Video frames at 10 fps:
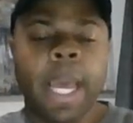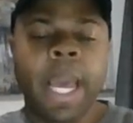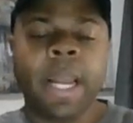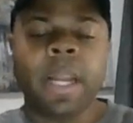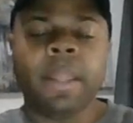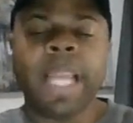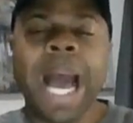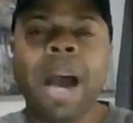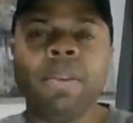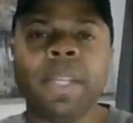In the
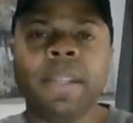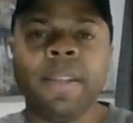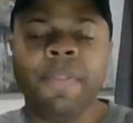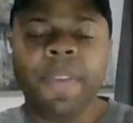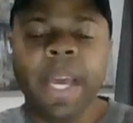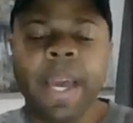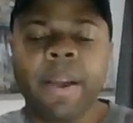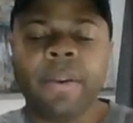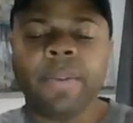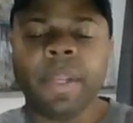thousands of
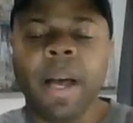years